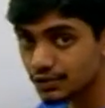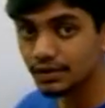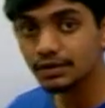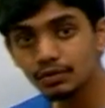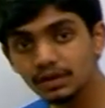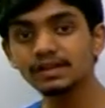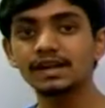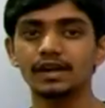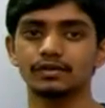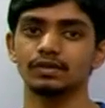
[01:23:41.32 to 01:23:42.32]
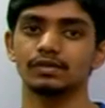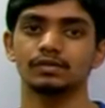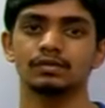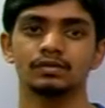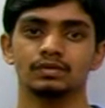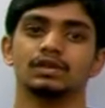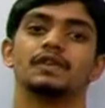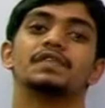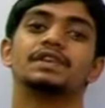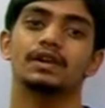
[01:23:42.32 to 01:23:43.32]
should it donate the electrons?
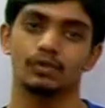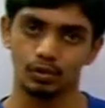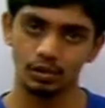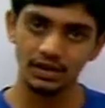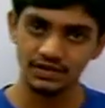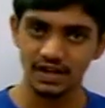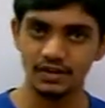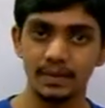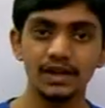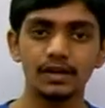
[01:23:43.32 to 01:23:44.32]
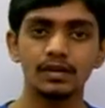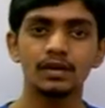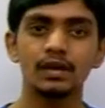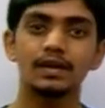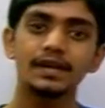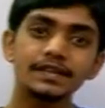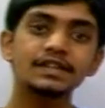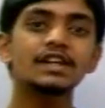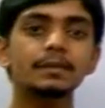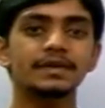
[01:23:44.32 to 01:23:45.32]
If it can hold the charge better, let it
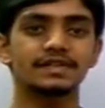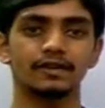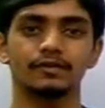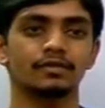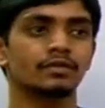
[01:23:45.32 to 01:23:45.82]
keep itself,